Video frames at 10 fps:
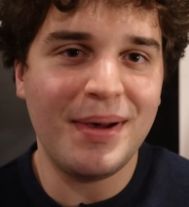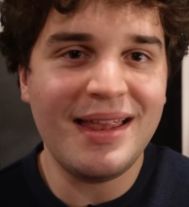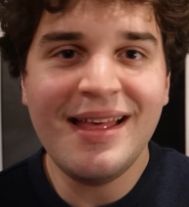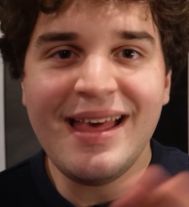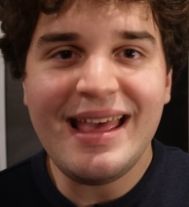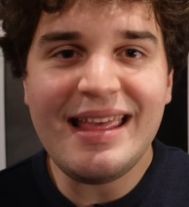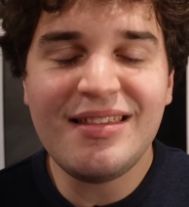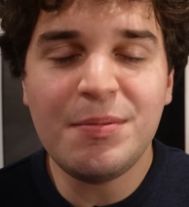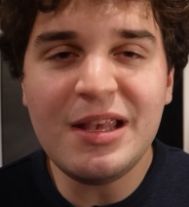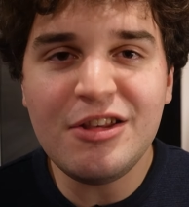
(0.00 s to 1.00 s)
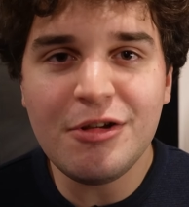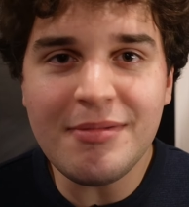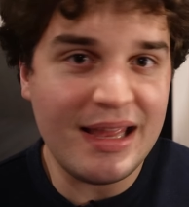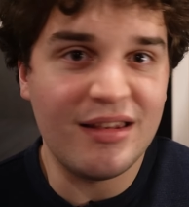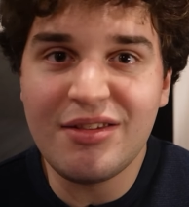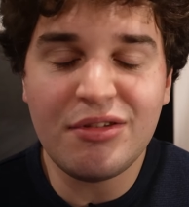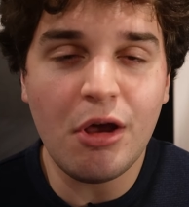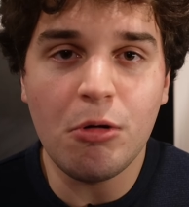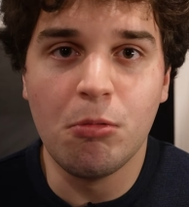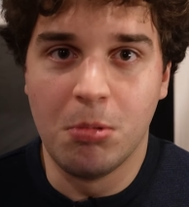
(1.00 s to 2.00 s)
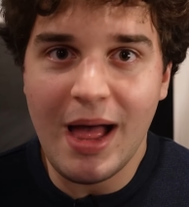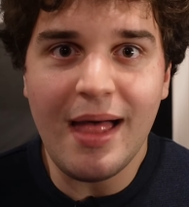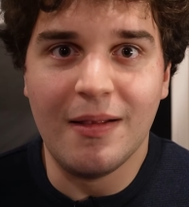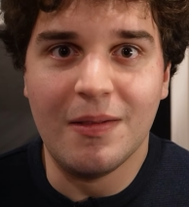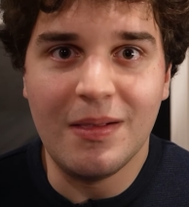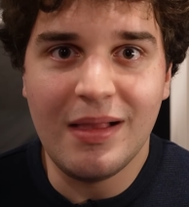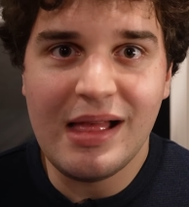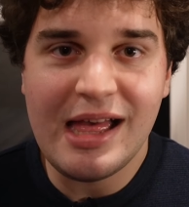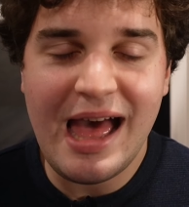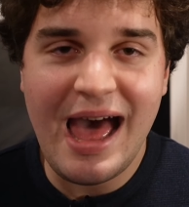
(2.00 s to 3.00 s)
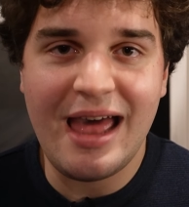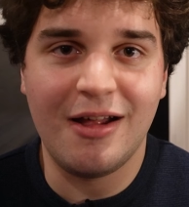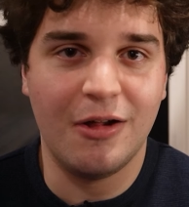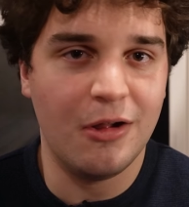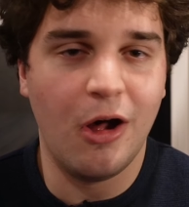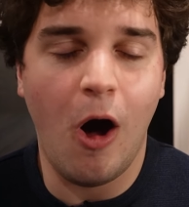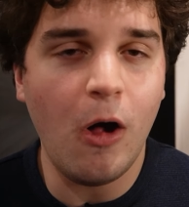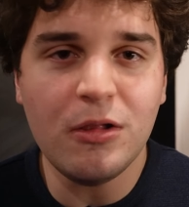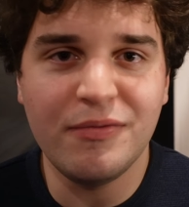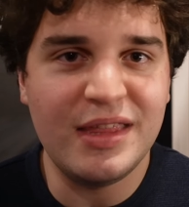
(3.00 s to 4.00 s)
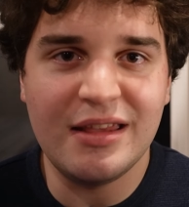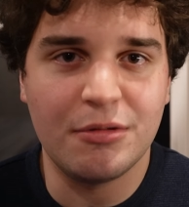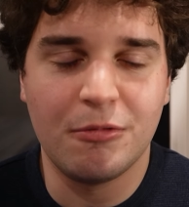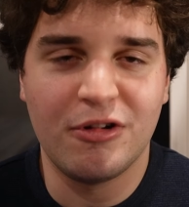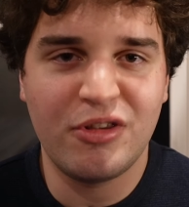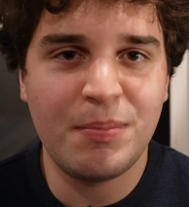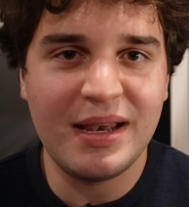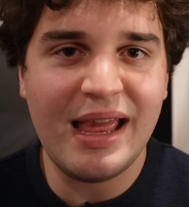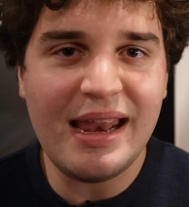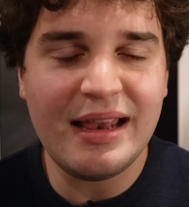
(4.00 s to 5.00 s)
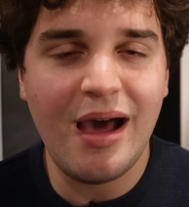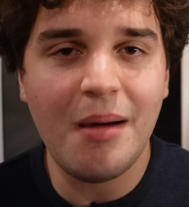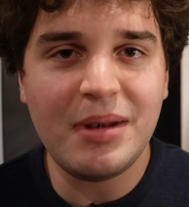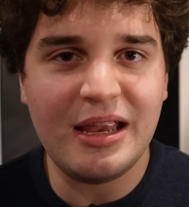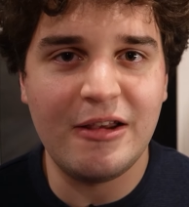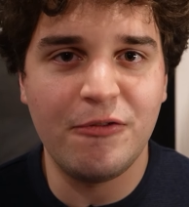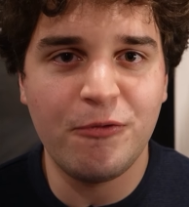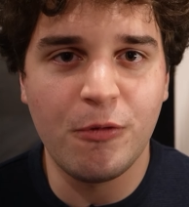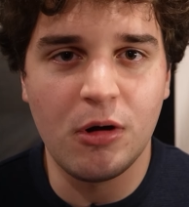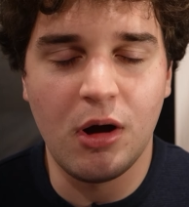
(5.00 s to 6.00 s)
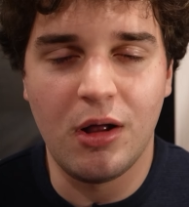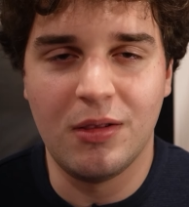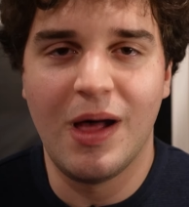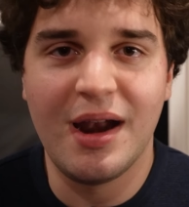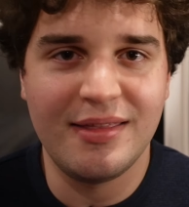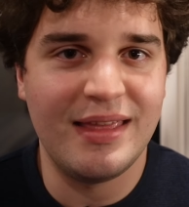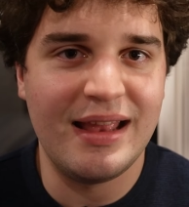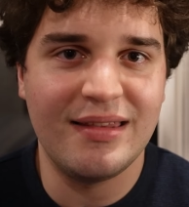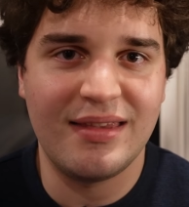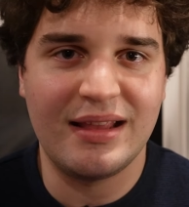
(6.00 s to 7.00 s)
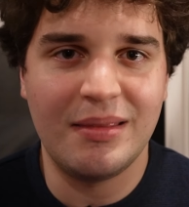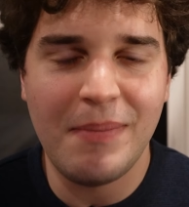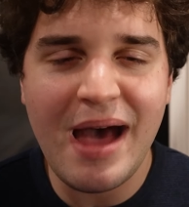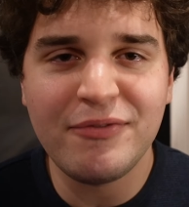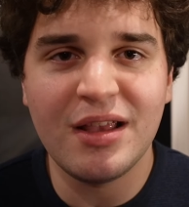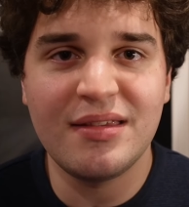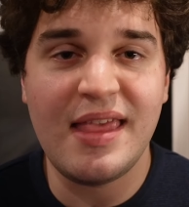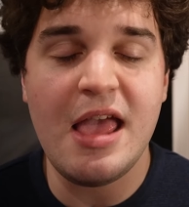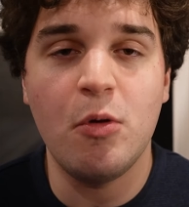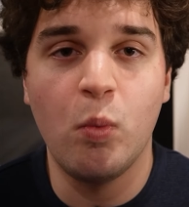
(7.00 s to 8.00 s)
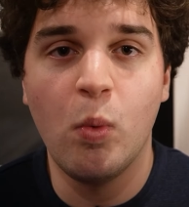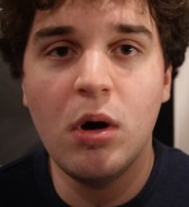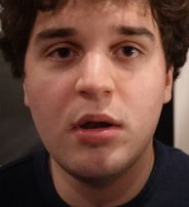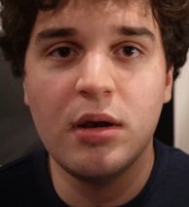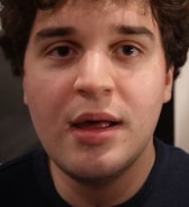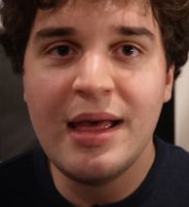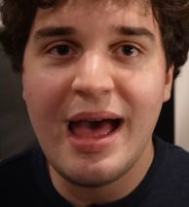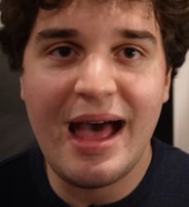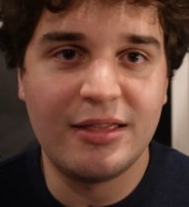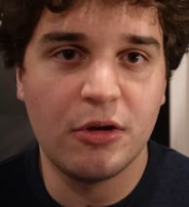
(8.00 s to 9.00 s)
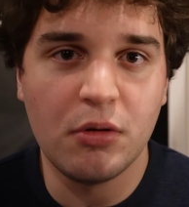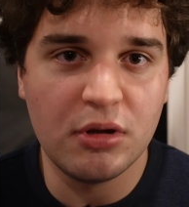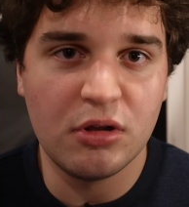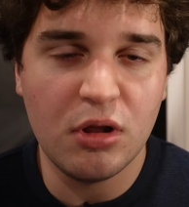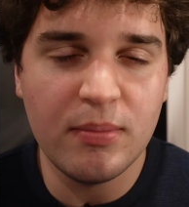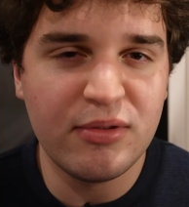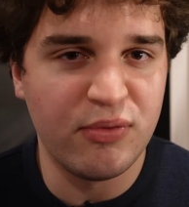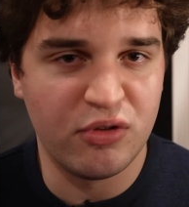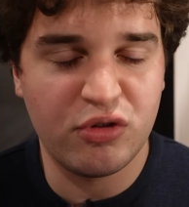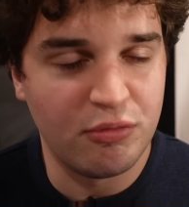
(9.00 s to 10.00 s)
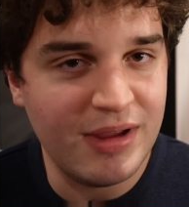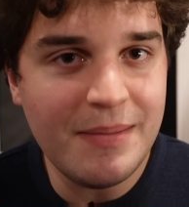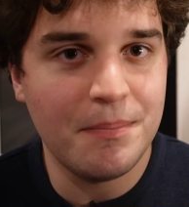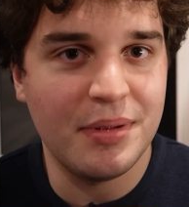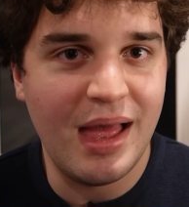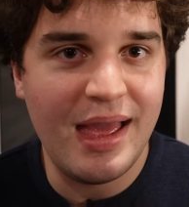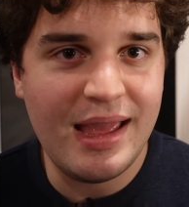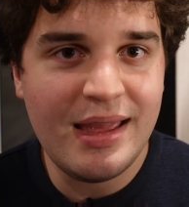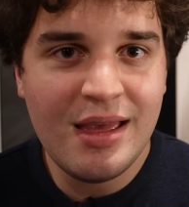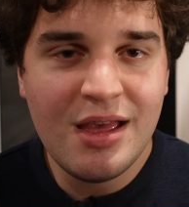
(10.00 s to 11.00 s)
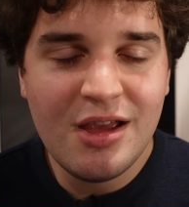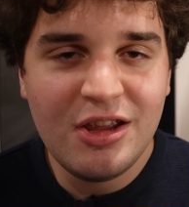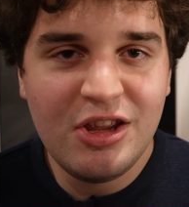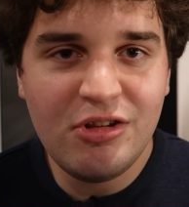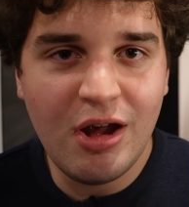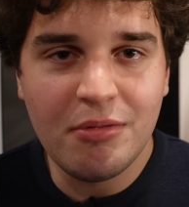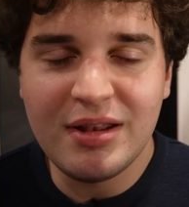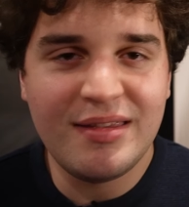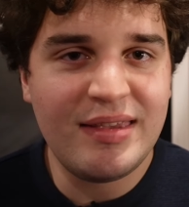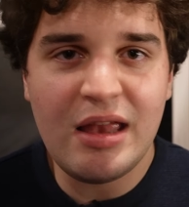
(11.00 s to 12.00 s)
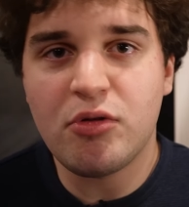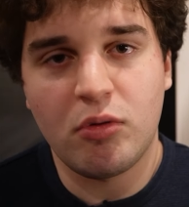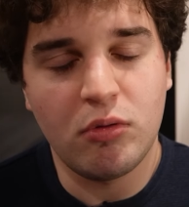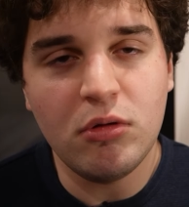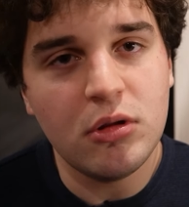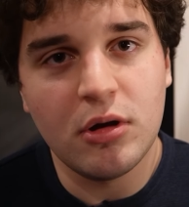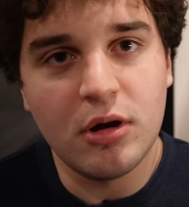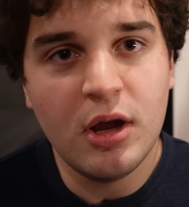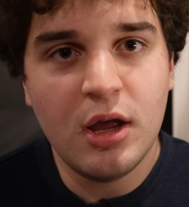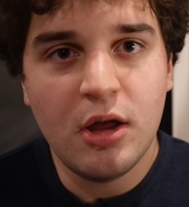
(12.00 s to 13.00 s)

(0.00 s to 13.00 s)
but it's been doing so well at all of these awards. It's been getting nominated for a lot of things like the BAFTAs. It won at the Golden Globes for screenplay you know, and Sandra Hüller